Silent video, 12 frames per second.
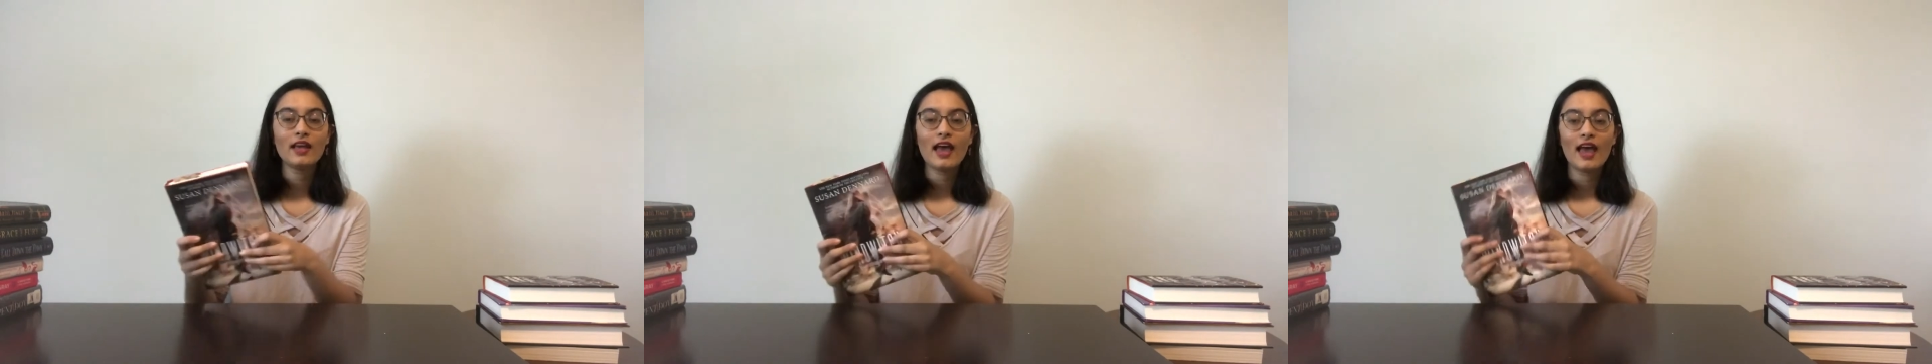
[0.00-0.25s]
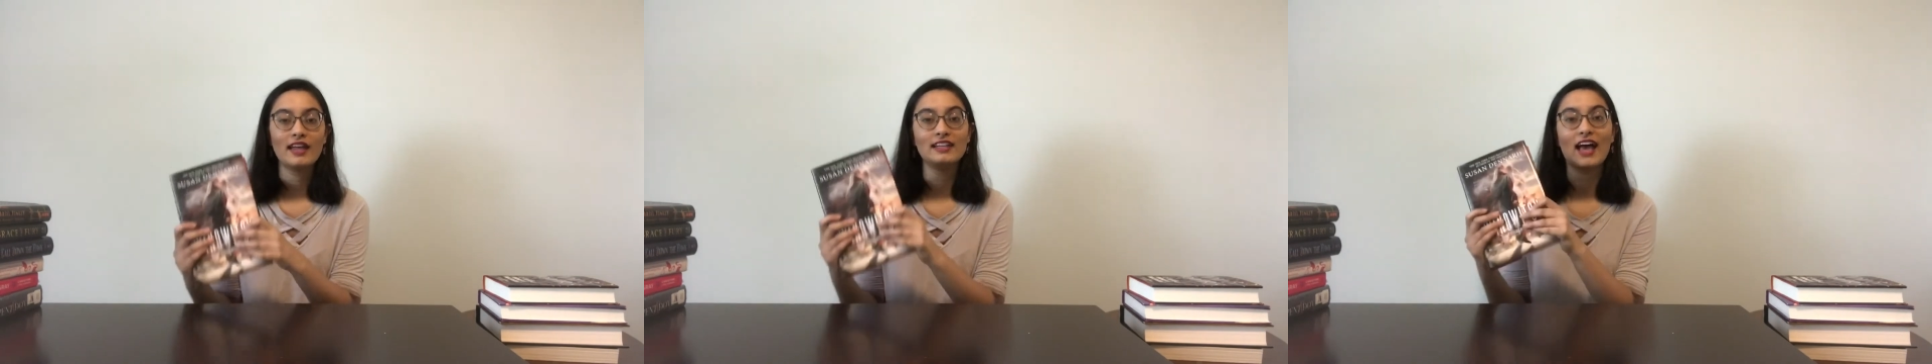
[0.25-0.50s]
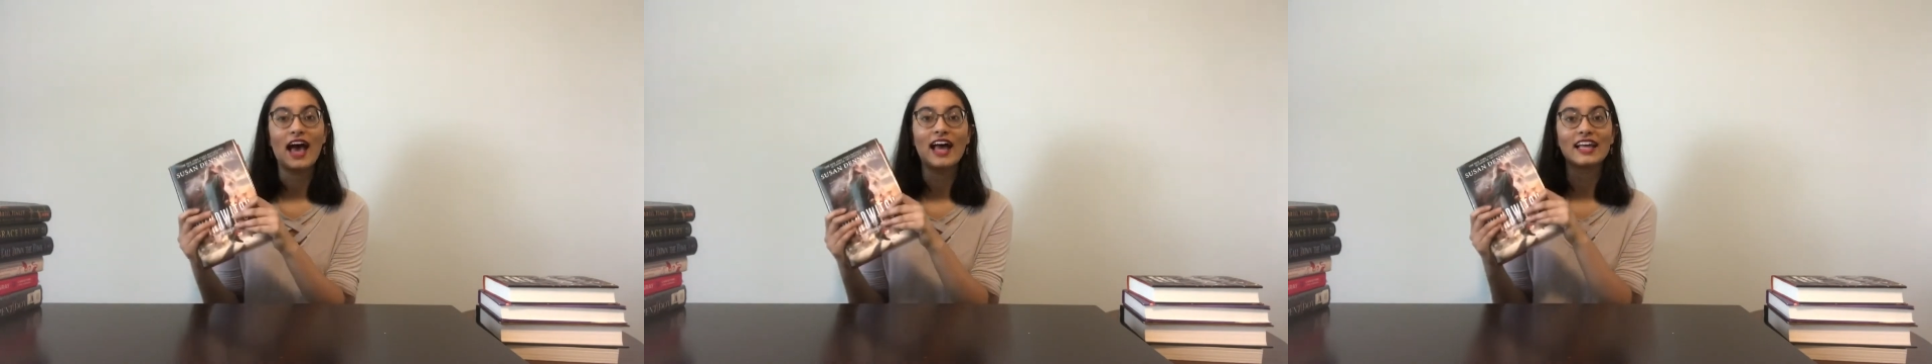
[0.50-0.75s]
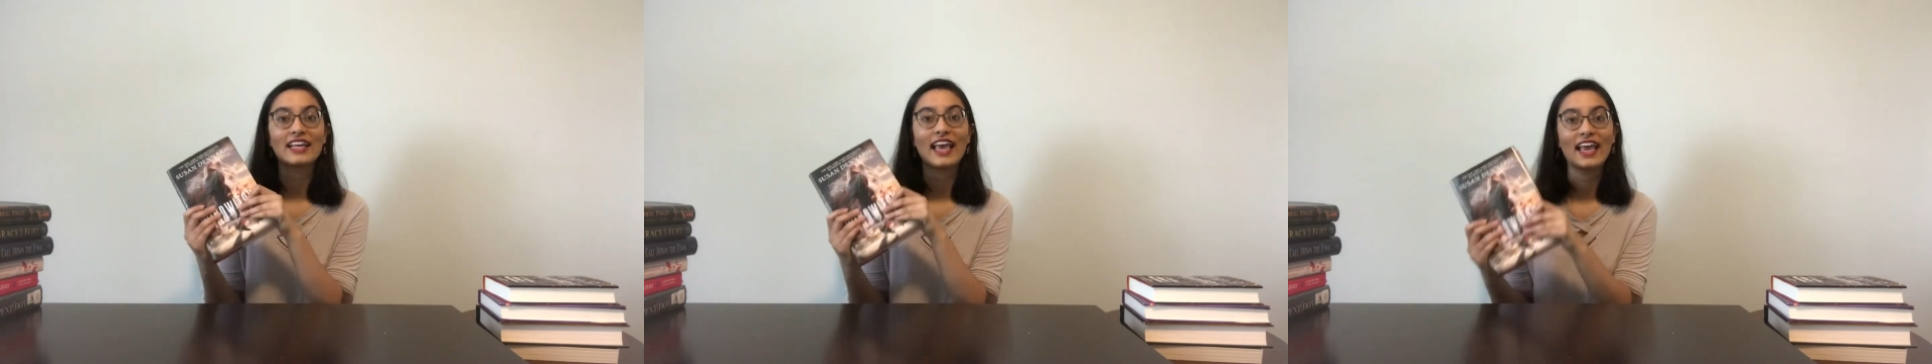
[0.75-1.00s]
and I
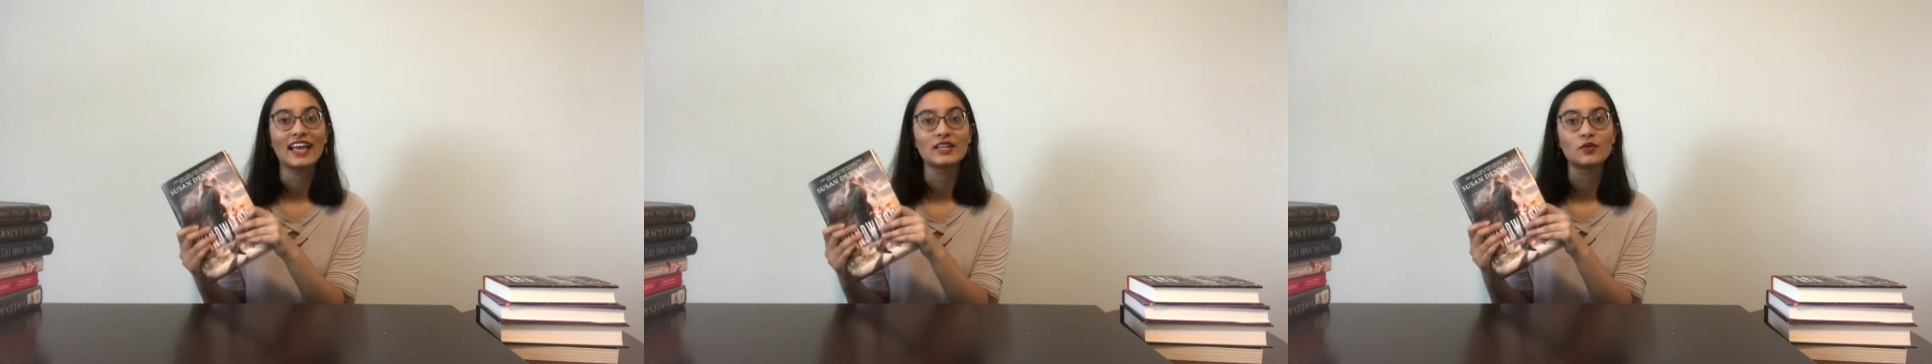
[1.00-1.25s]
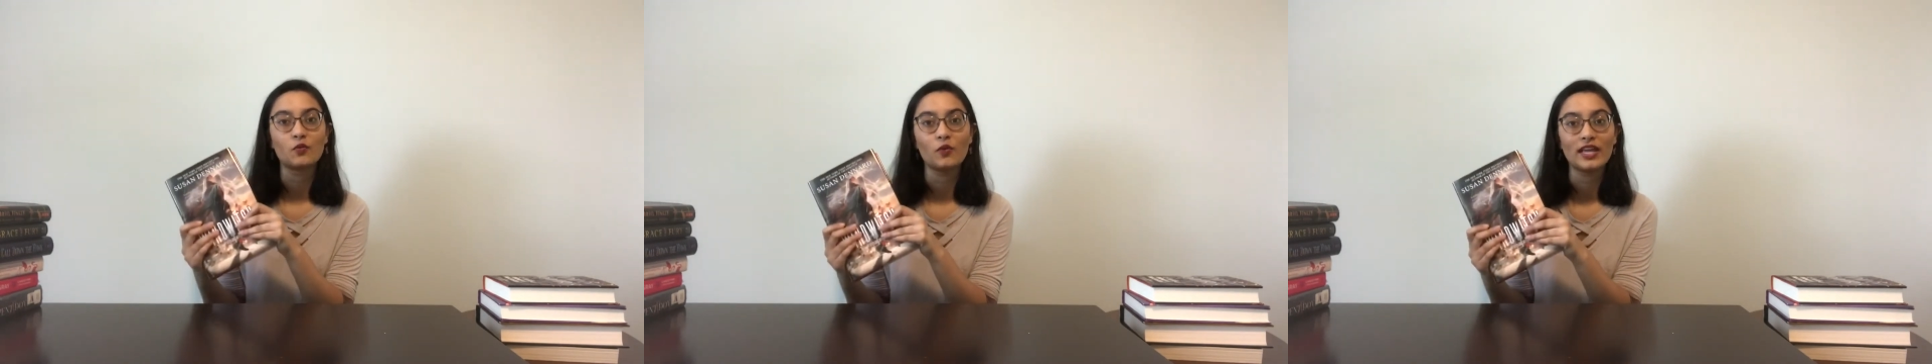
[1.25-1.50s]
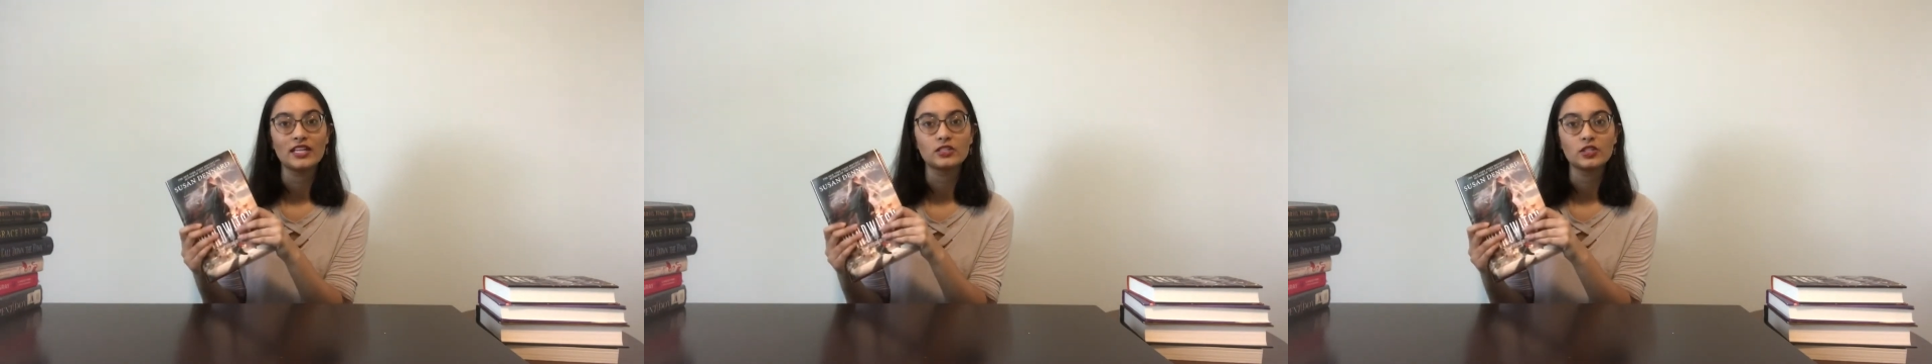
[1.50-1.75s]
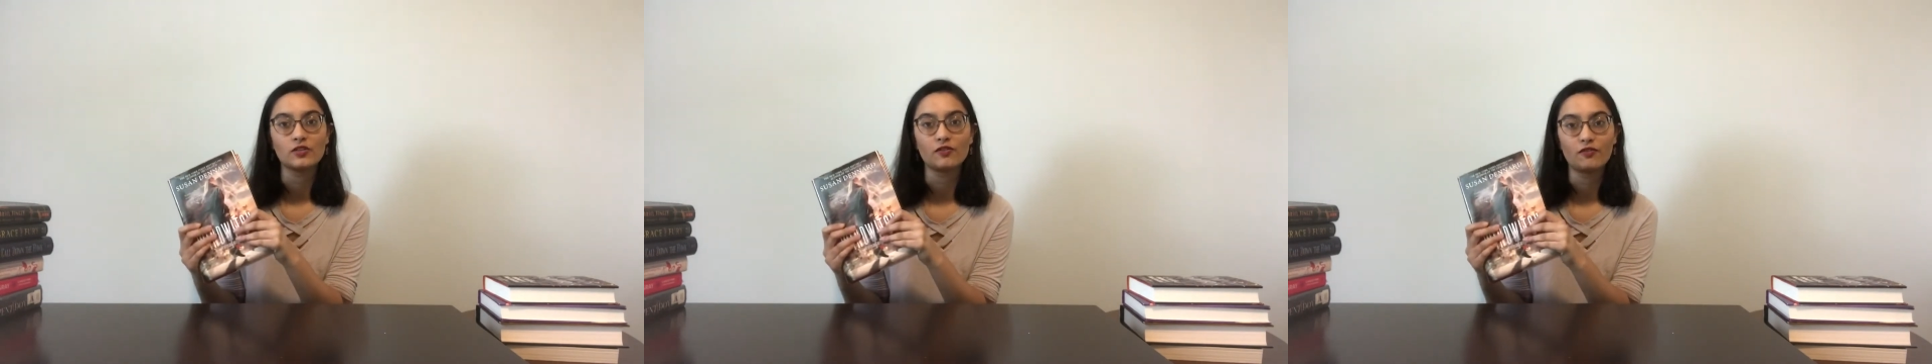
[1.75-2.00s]
can't wait to